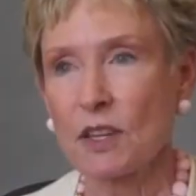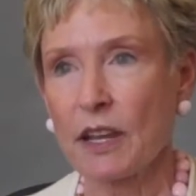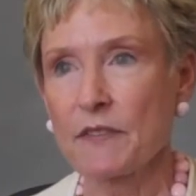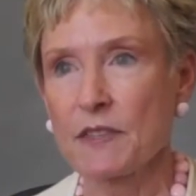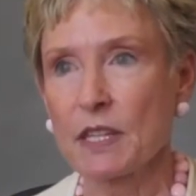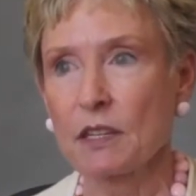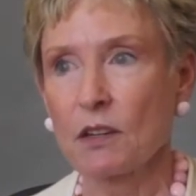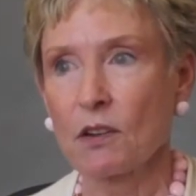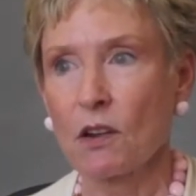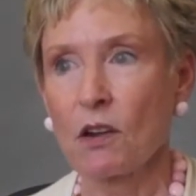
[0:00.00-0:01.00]
that I've seen
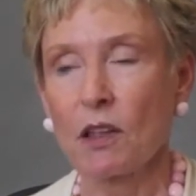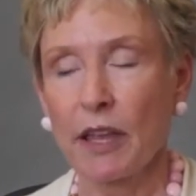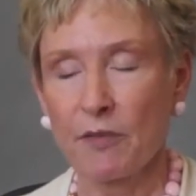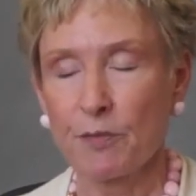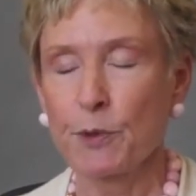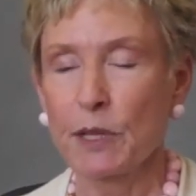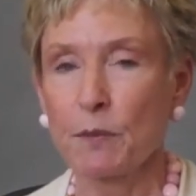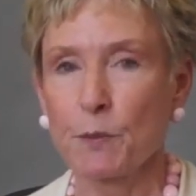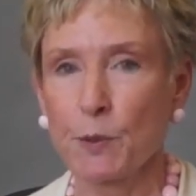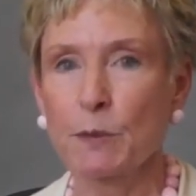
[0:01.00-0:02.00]
all have pretty
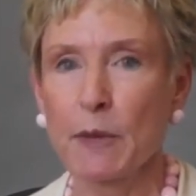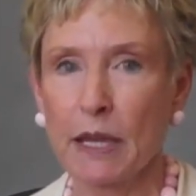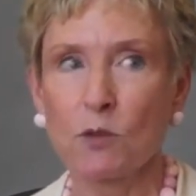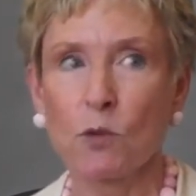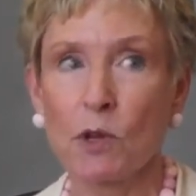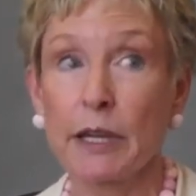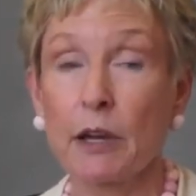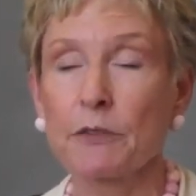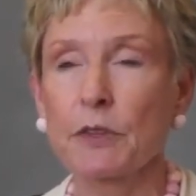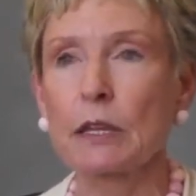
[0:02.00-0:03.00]
bad oral
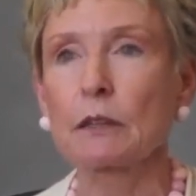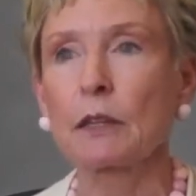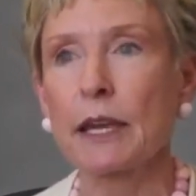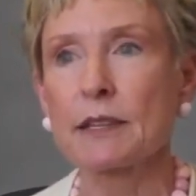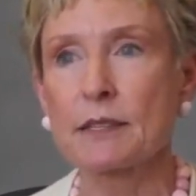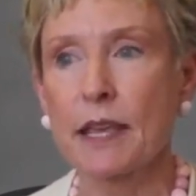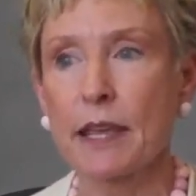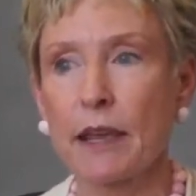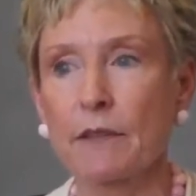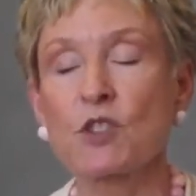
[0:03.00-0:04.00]
health unless they
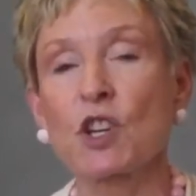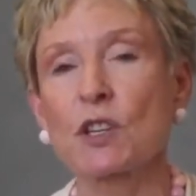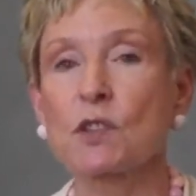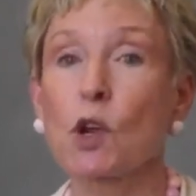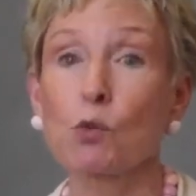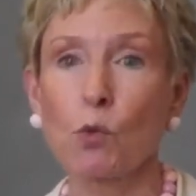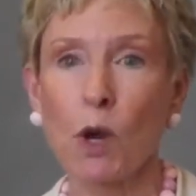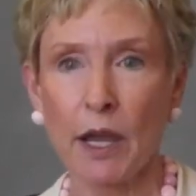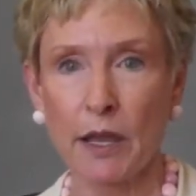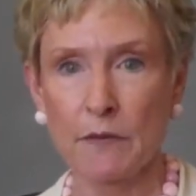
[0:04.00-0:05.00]
have just
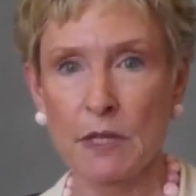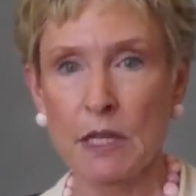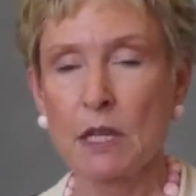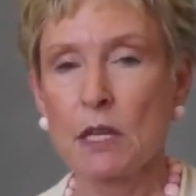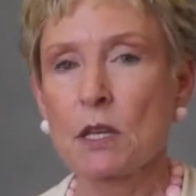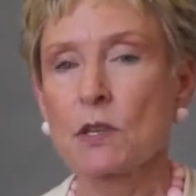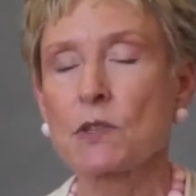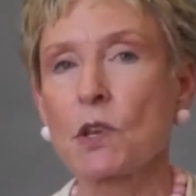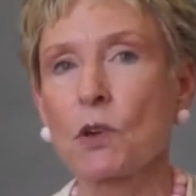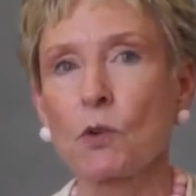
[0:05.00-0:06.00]
arrived.
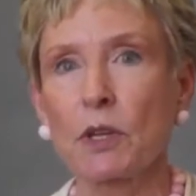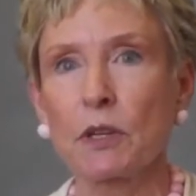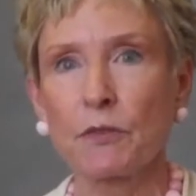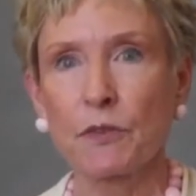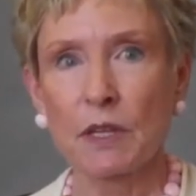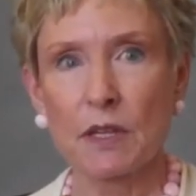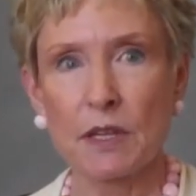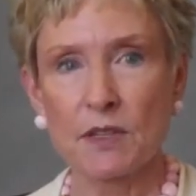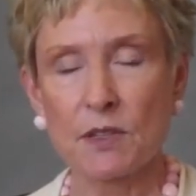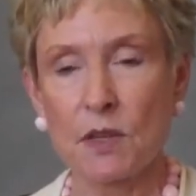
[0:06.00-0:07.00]
So if it
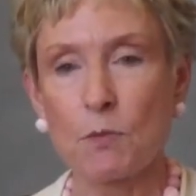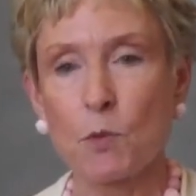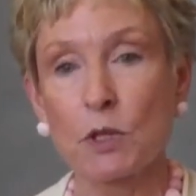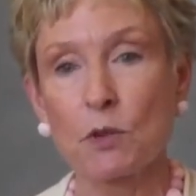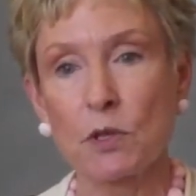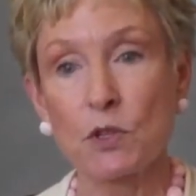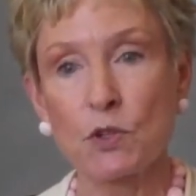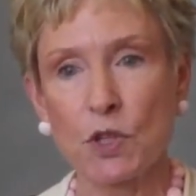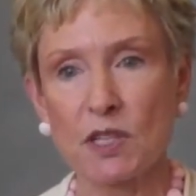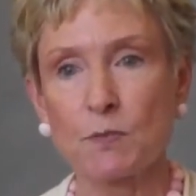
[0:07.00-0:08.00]
is someone who has
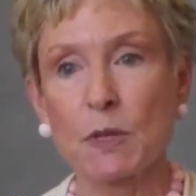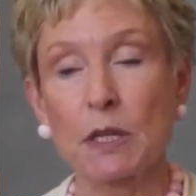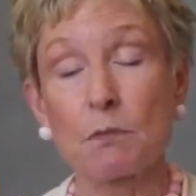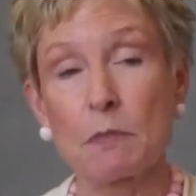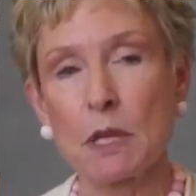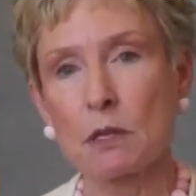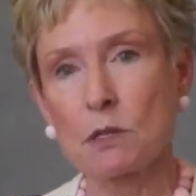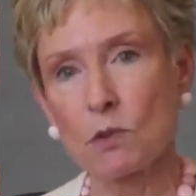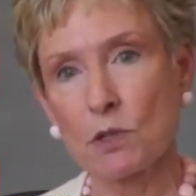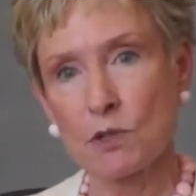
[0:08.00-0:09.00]
just been admitted
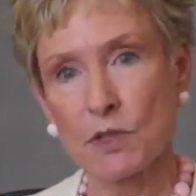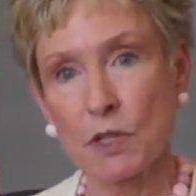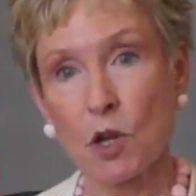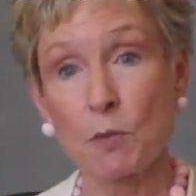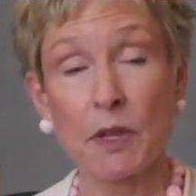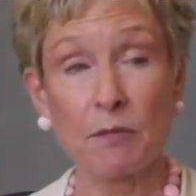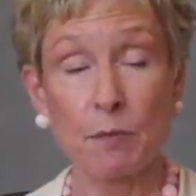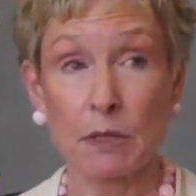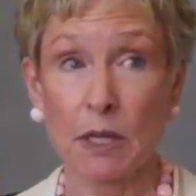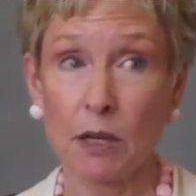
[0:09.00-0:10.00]
to a nursing home and they've
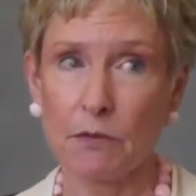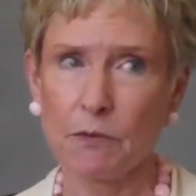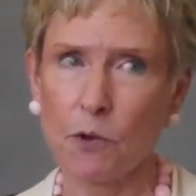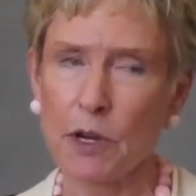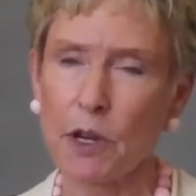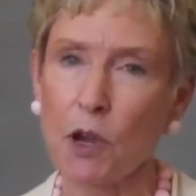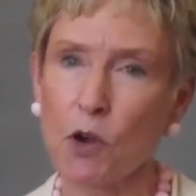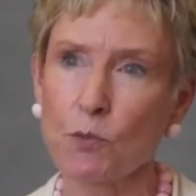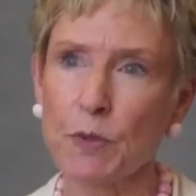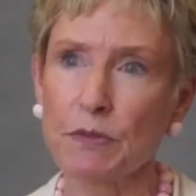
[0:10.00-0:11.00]
been cared for at
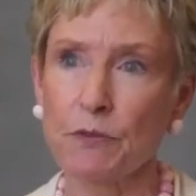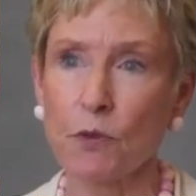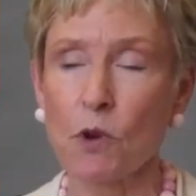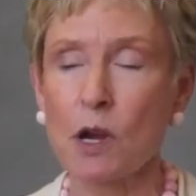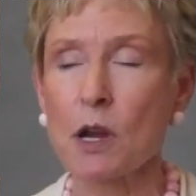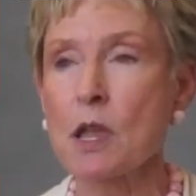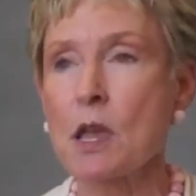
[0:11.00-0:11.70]
home before,